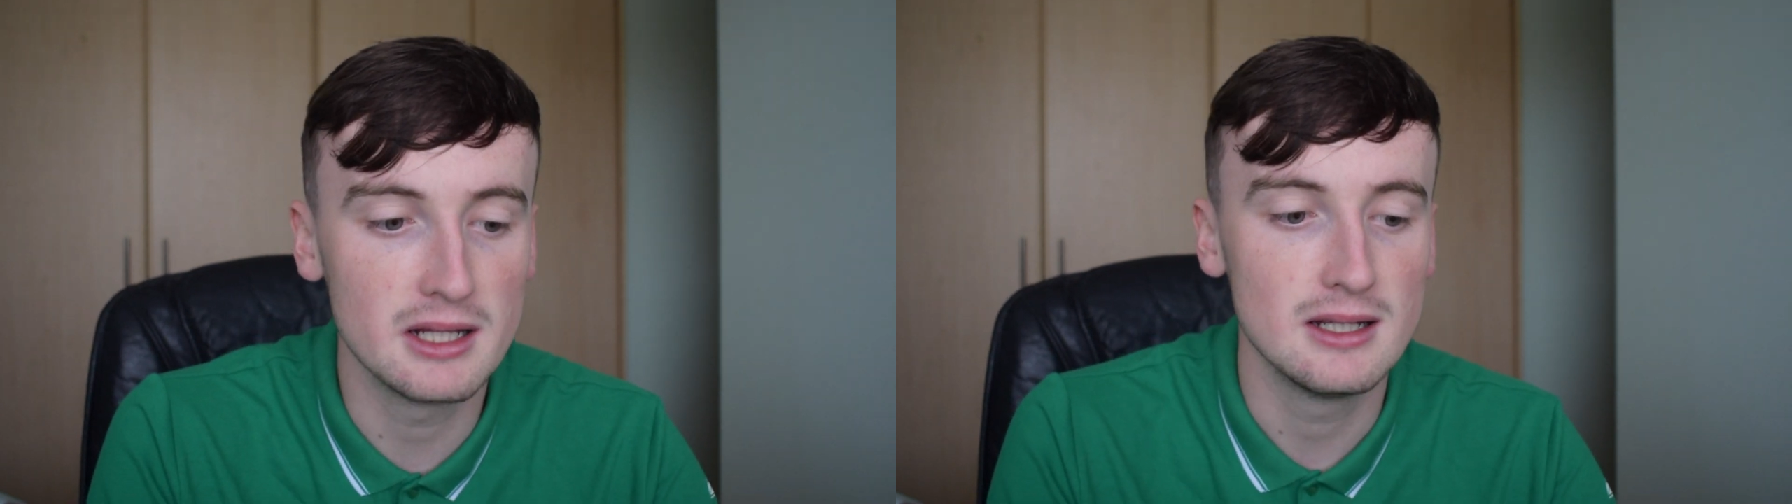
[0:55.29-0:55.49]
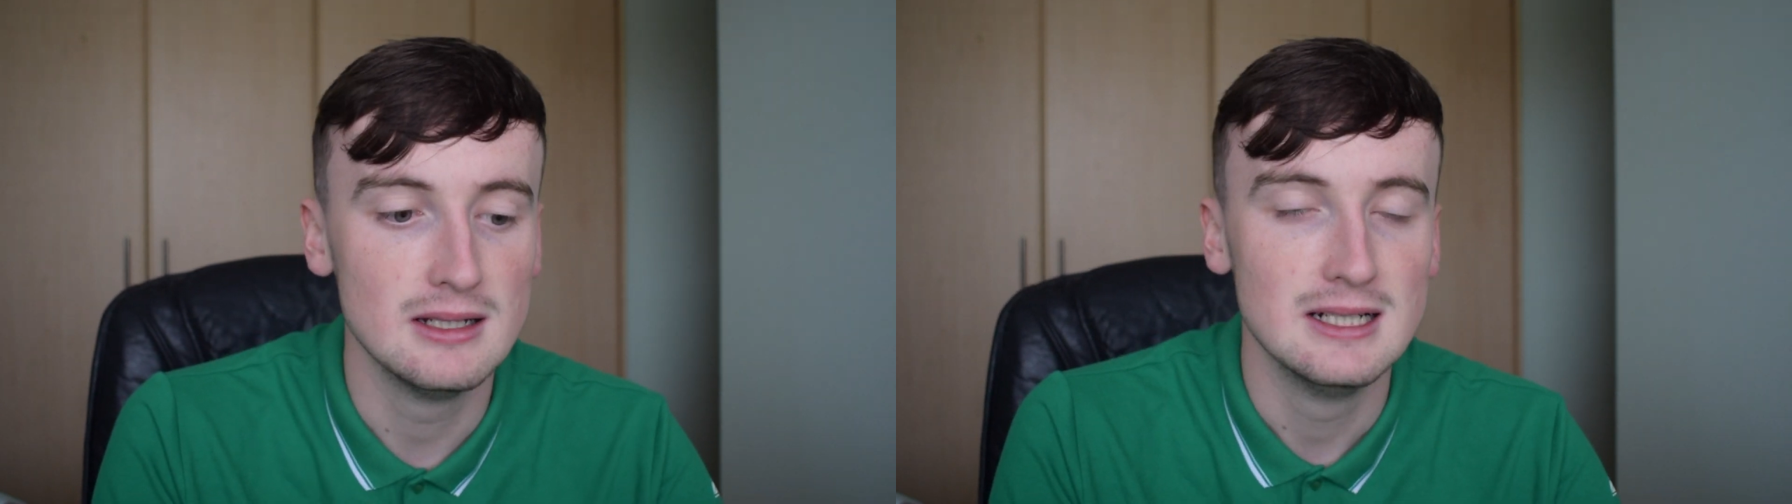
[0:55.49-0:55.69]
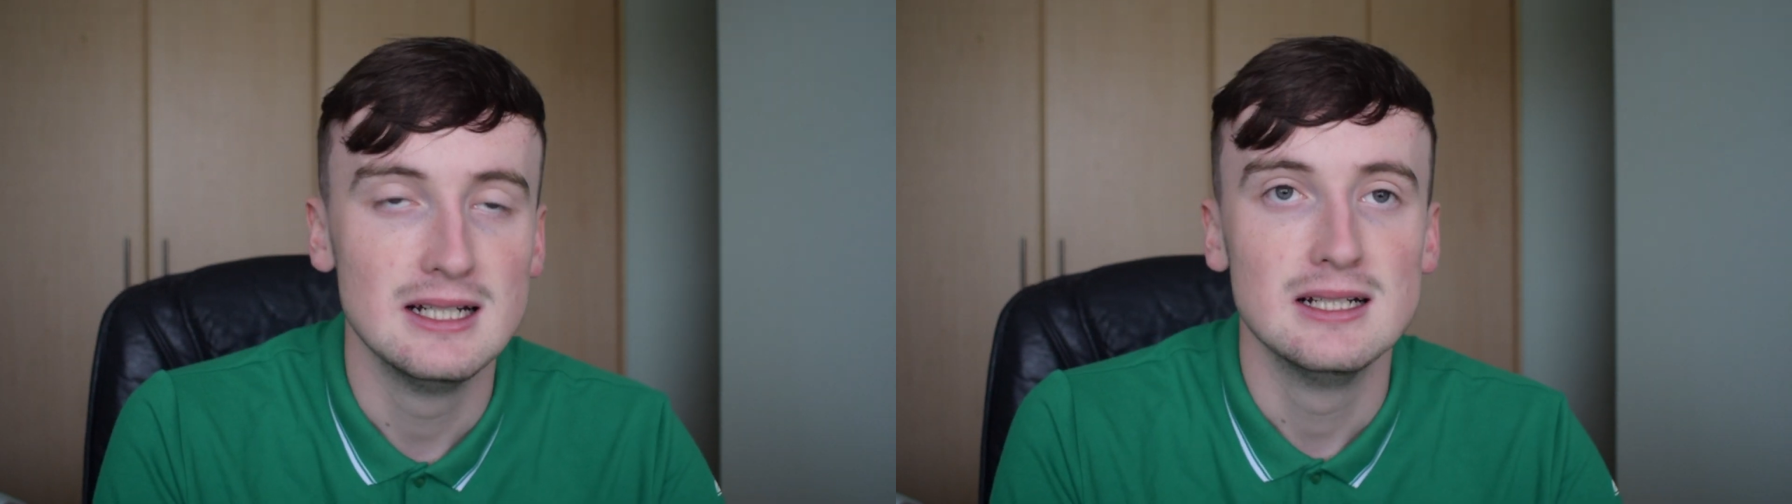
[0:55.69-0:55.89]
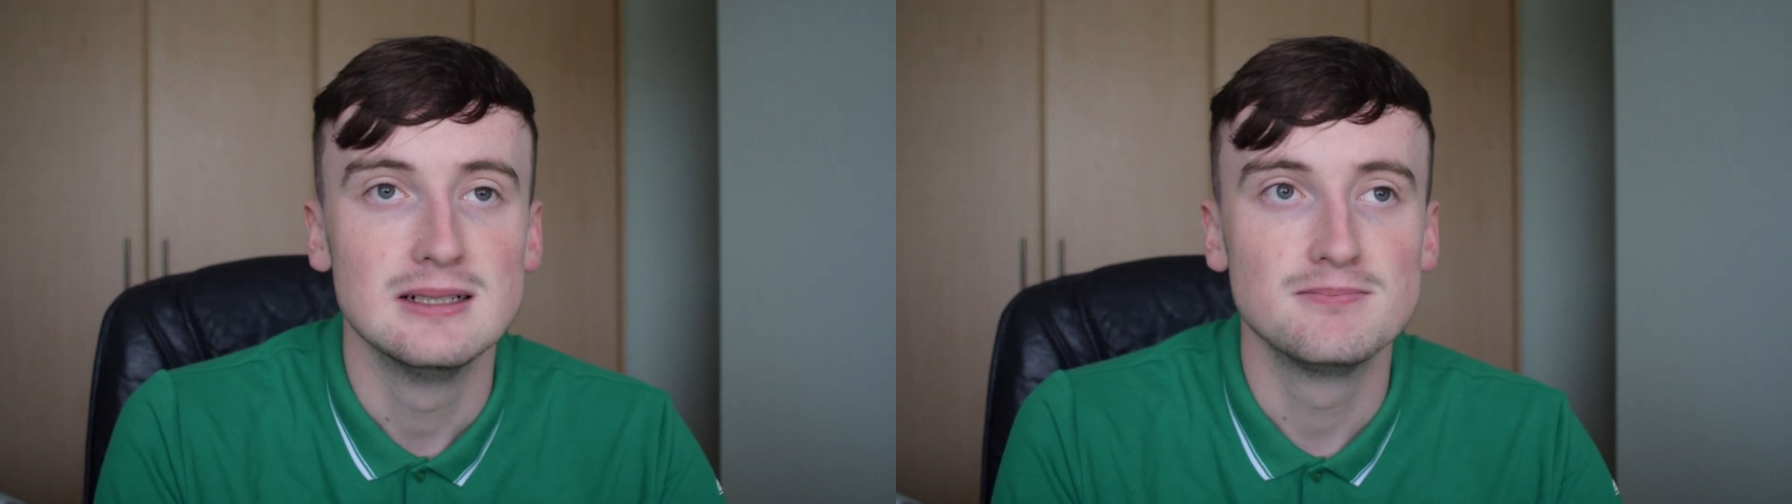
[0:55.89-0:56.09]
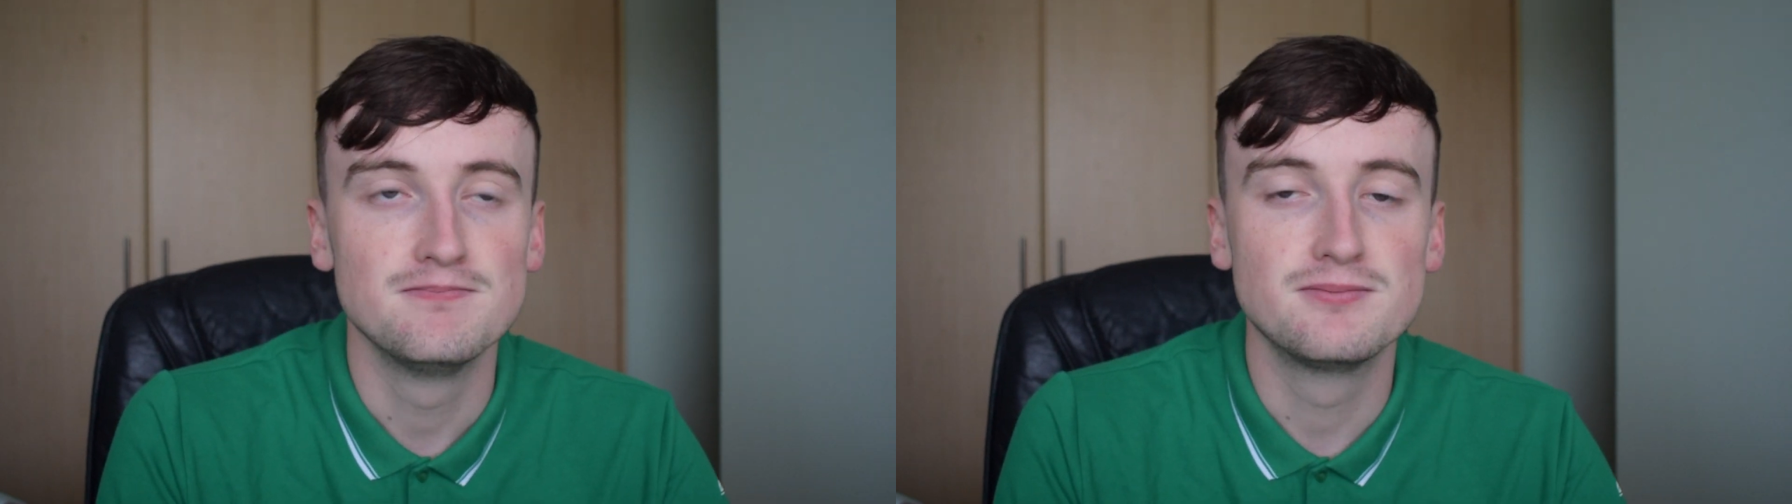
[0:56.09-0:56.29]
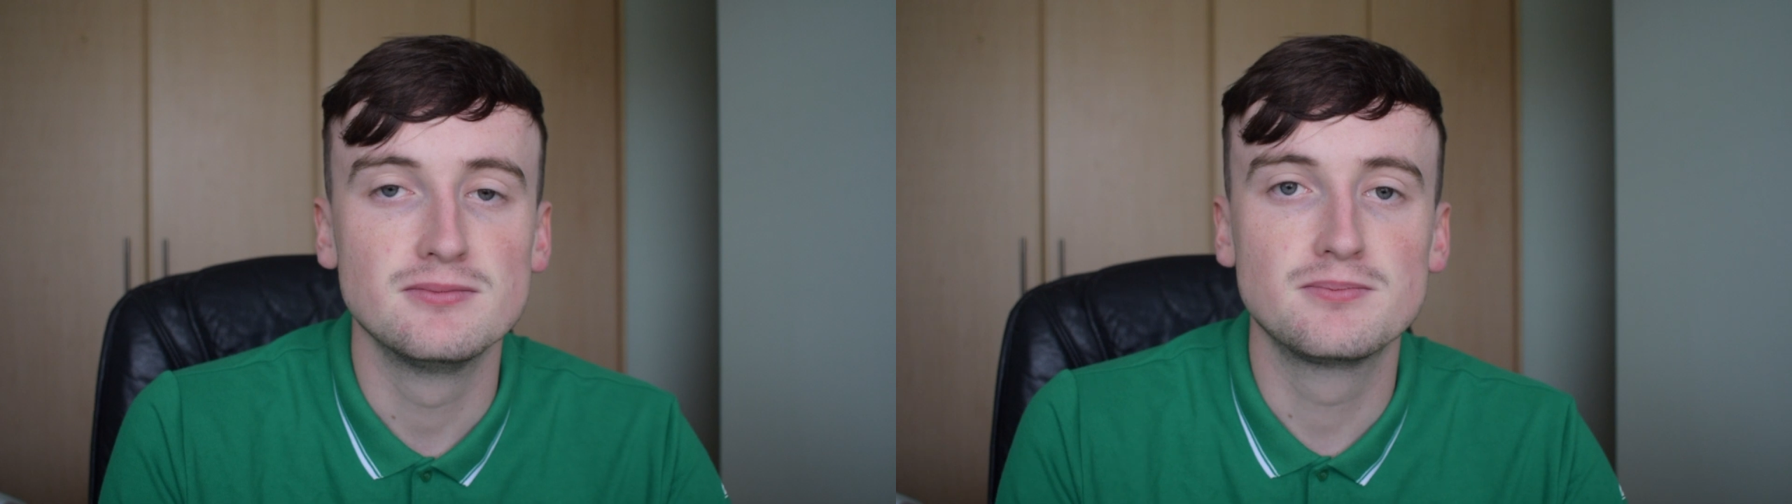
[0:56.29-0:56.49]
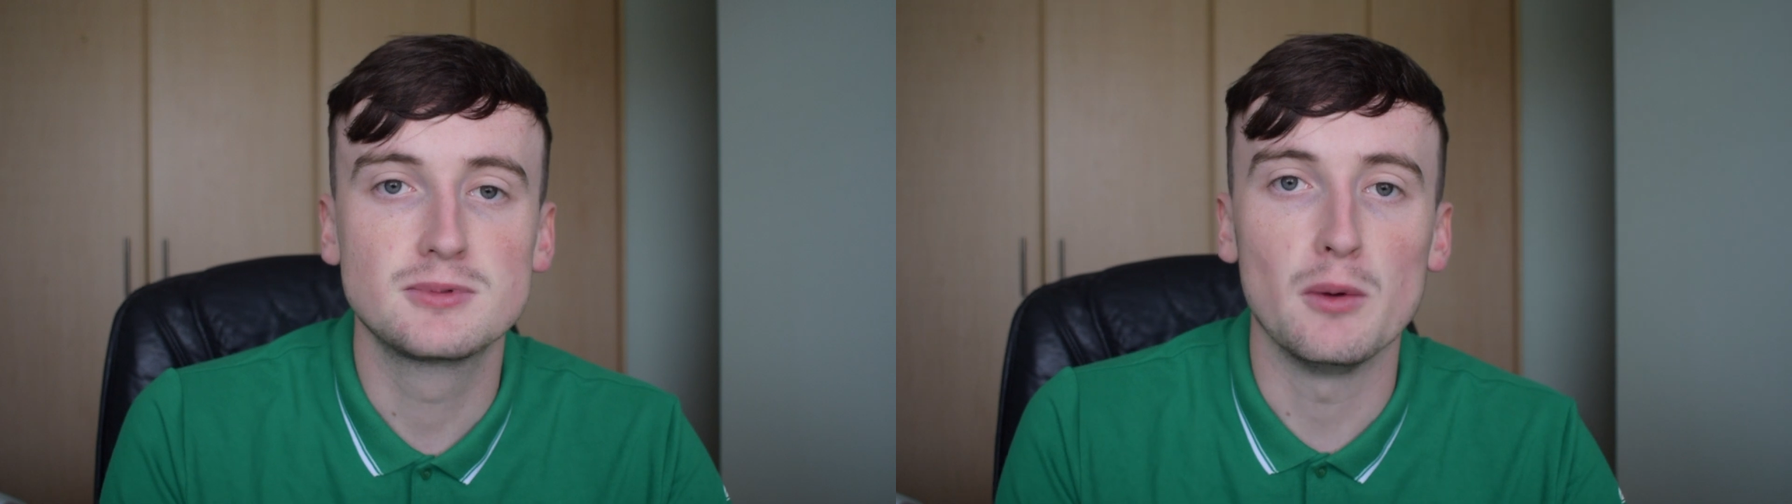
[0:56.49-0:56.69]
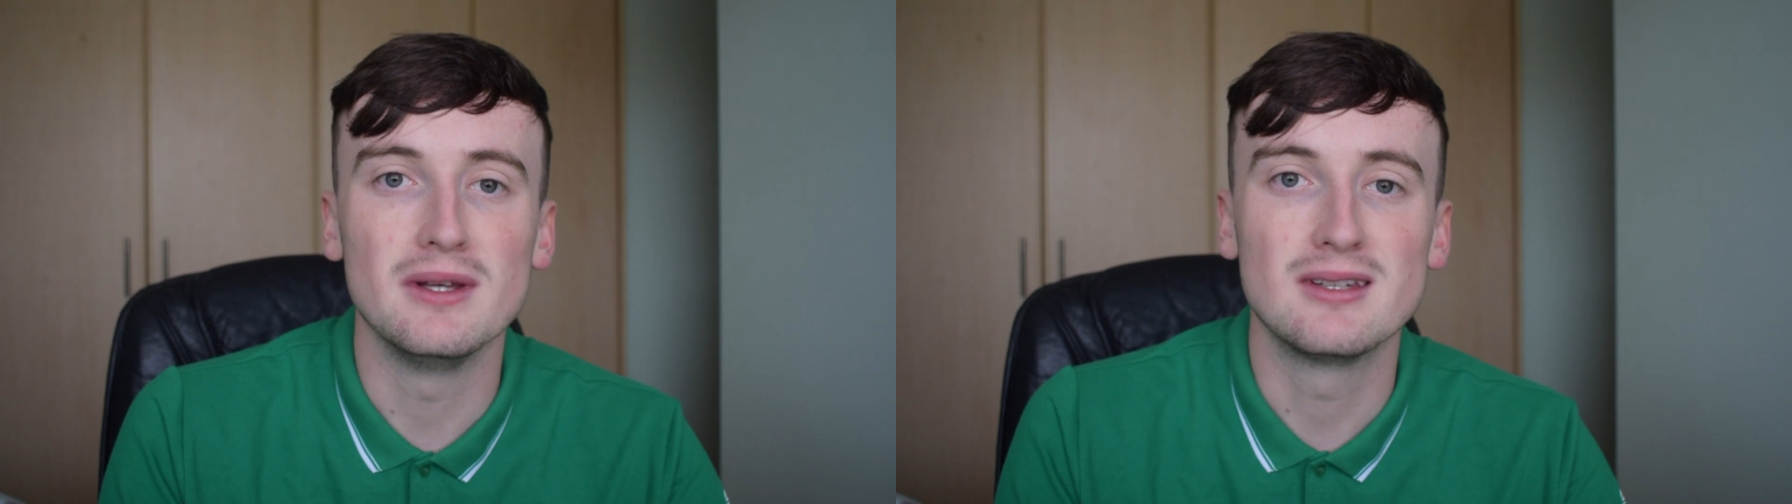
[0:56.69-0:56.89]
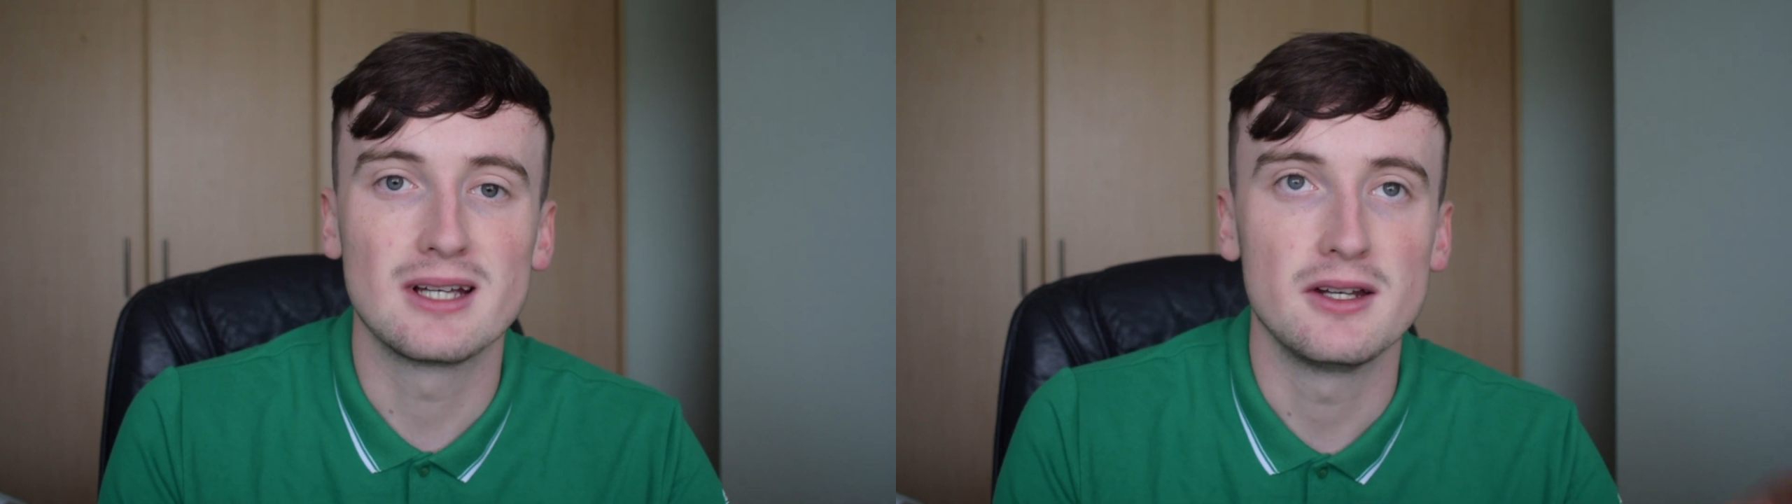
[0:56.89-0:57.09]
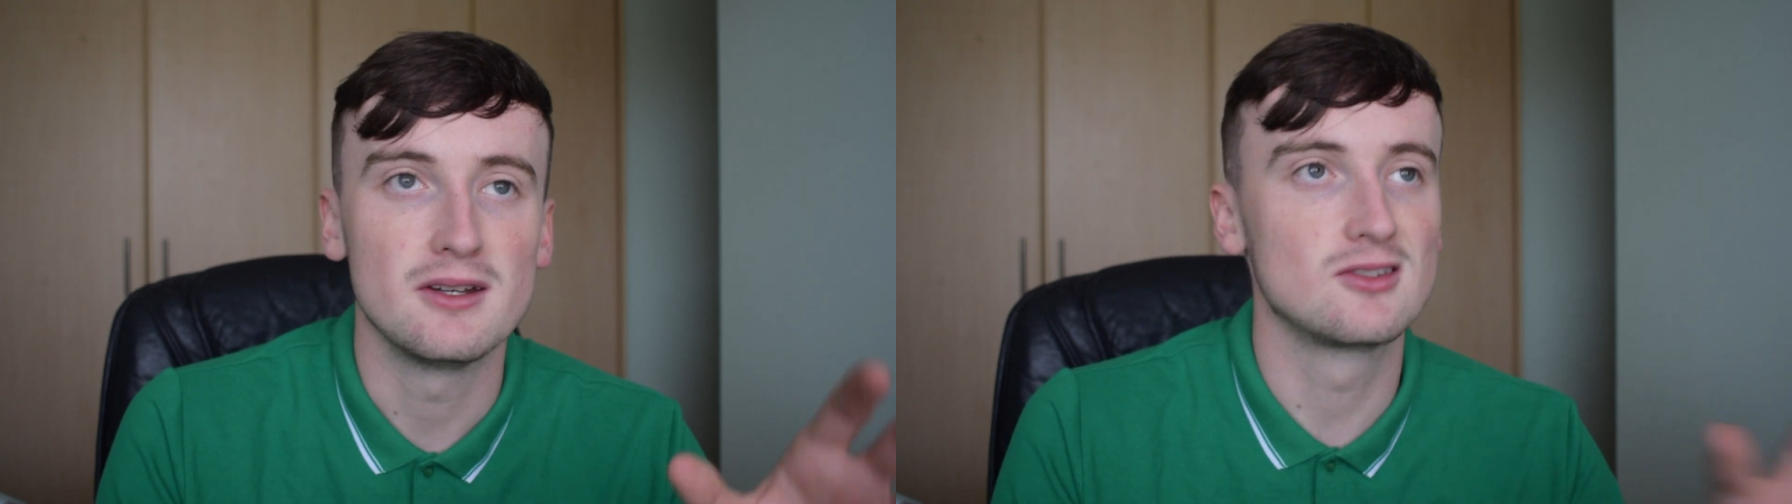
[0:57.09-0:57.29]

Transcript: of go into kind of the